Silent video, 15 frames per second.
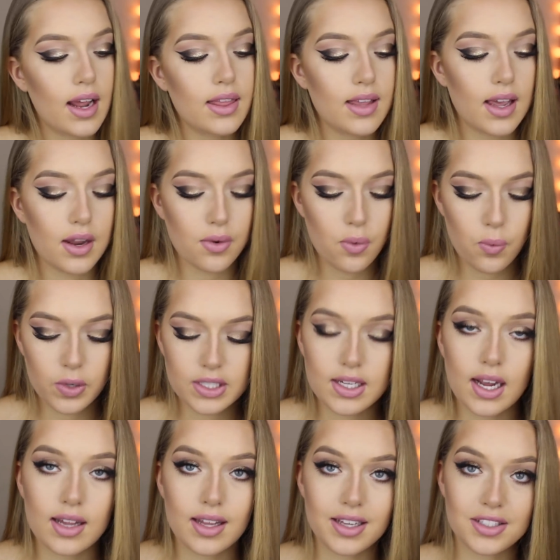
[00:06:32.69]
And then what
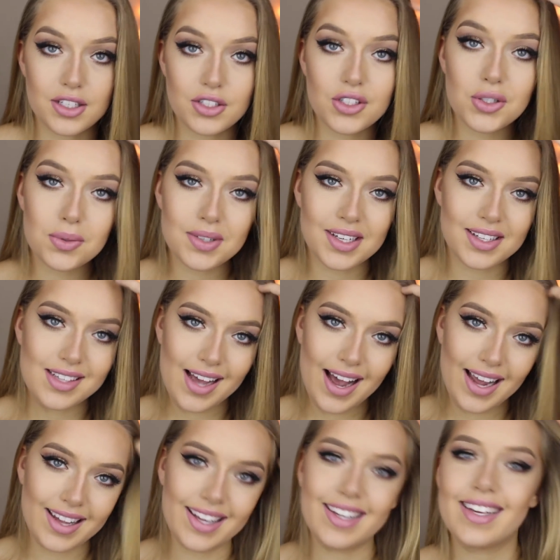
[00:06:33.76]
I like to do, because
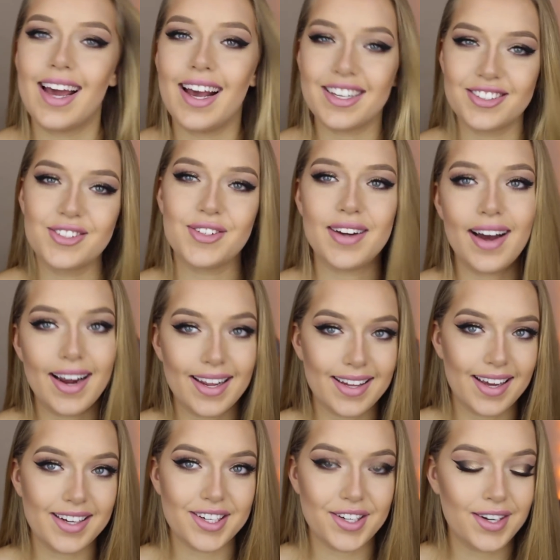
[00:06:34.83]
I like extra
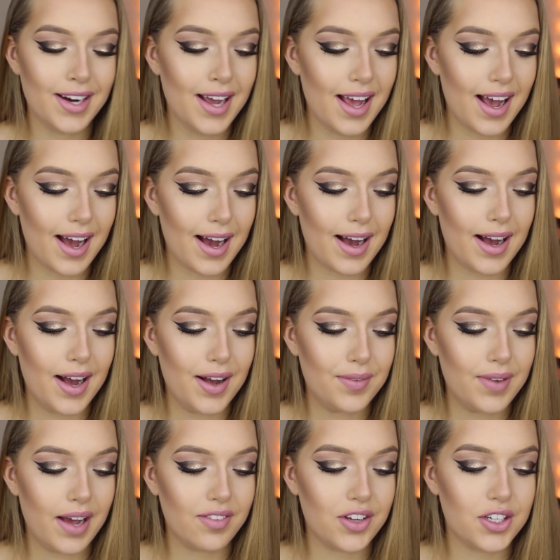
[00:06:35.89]
highlighter,
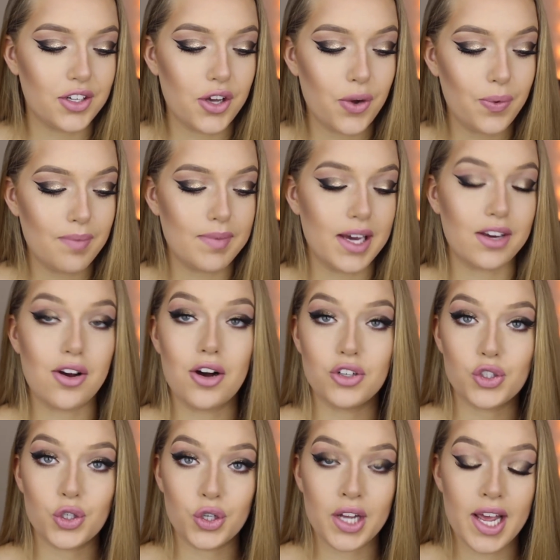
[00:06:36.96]
I'm going to go in my
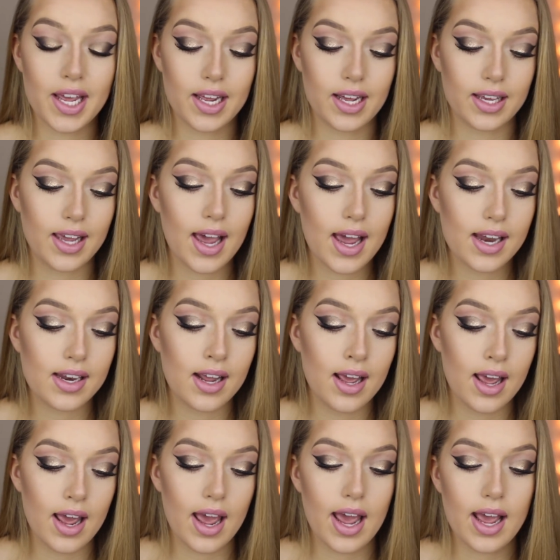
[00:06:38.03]
contour kit again
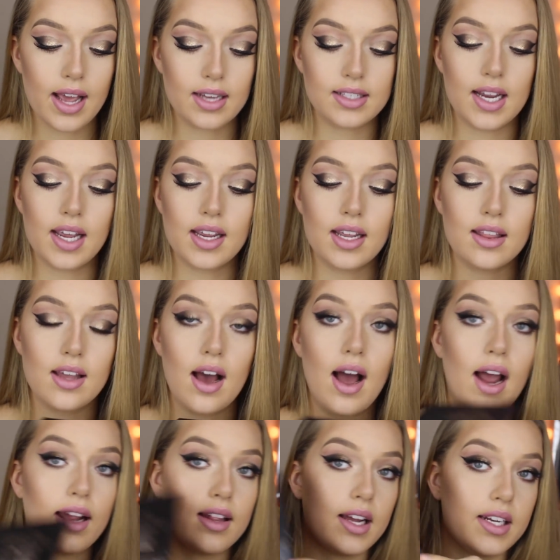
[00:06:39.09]
and taking the
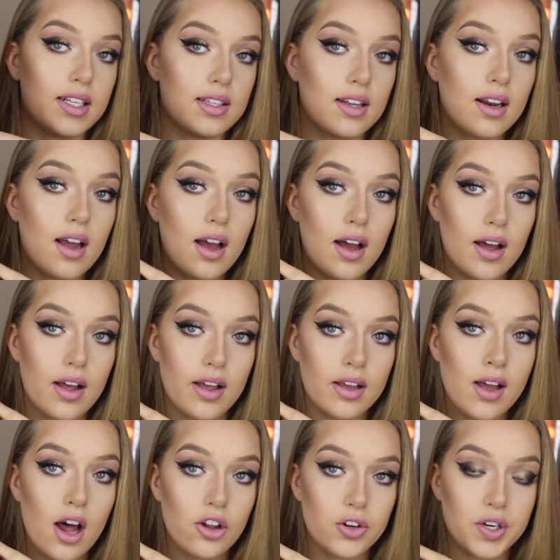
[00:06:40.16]
highlighting
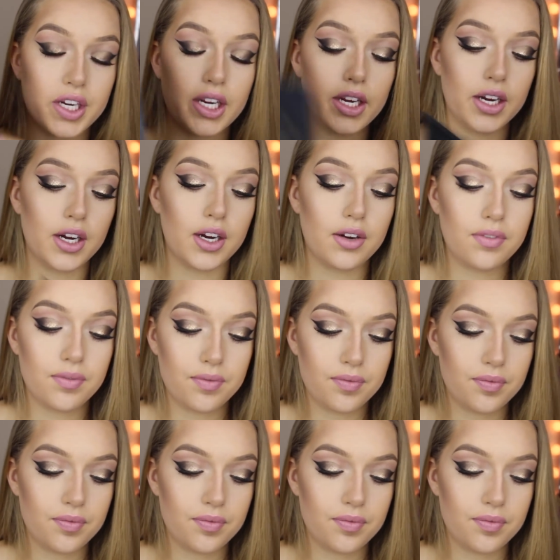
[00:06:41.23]
color here.